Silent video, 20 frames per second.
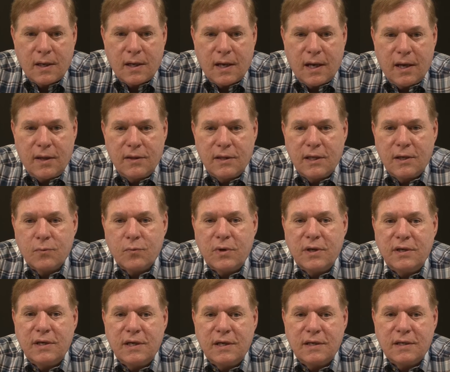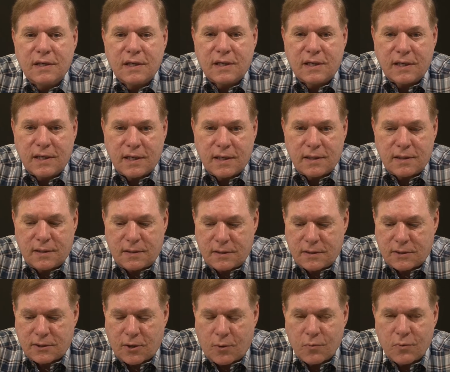And then we need to get
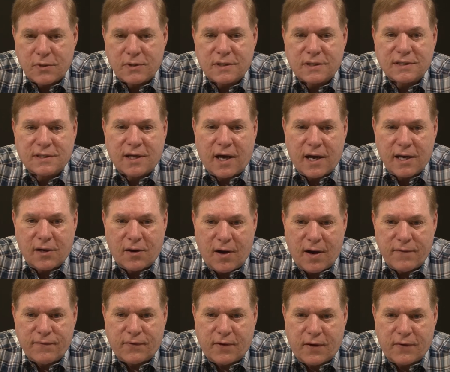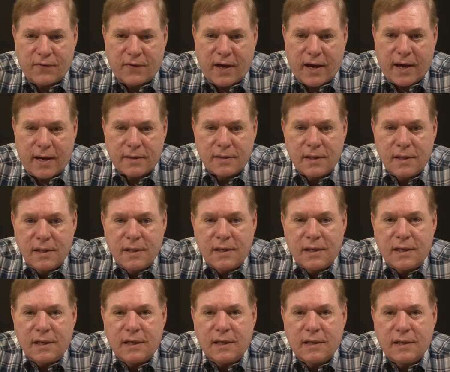someone to sign off on that
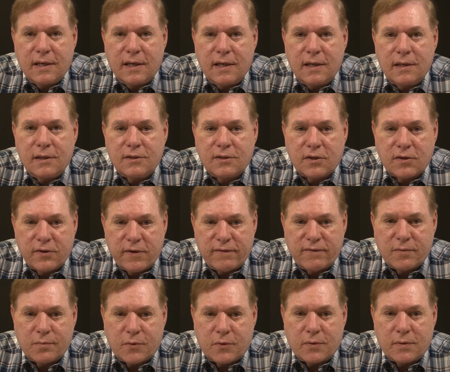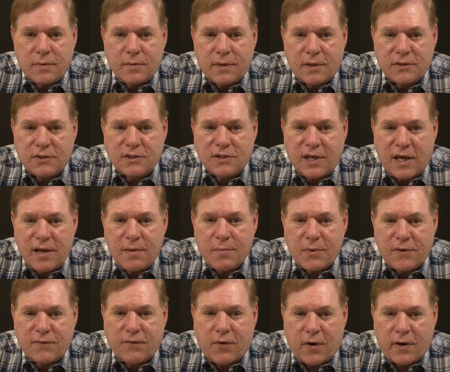in a deliverable, a
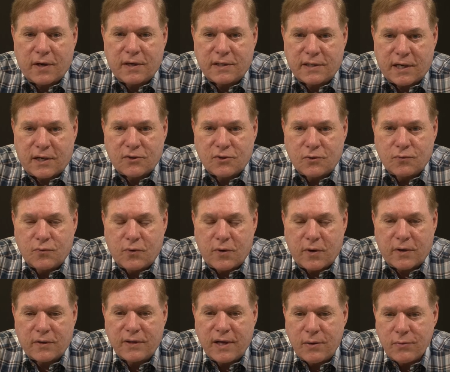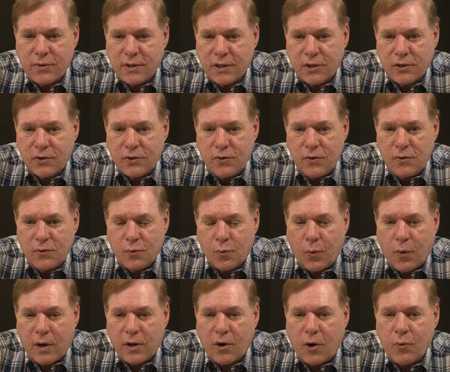statement of architecture work. That would include
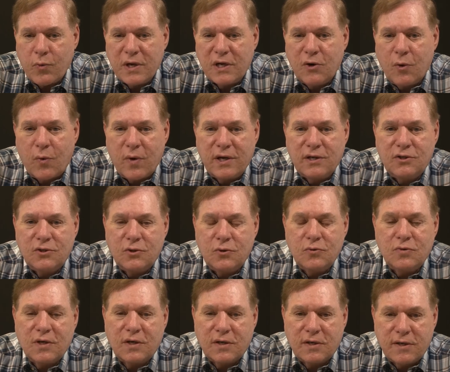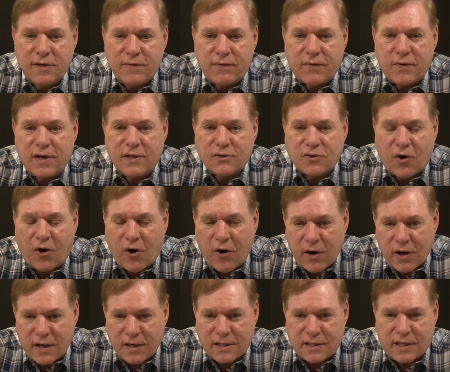what are we going to deliver as
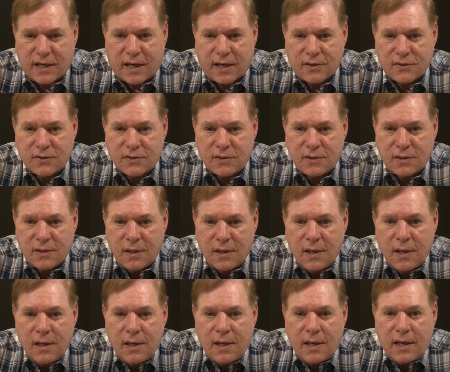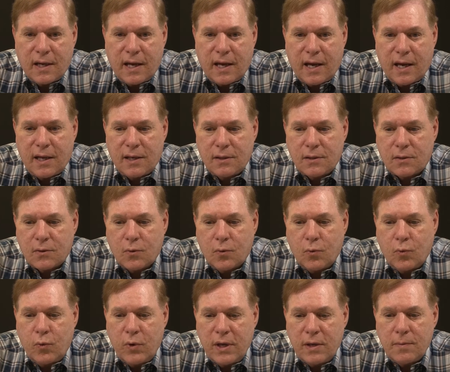architects, and
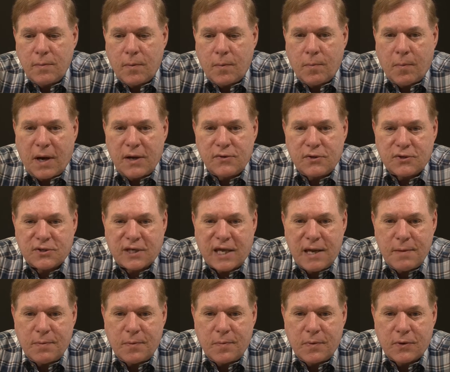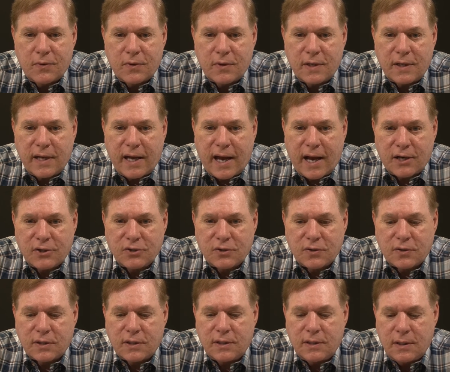when might this capability
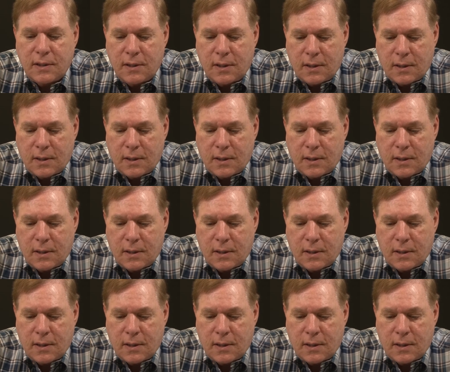actually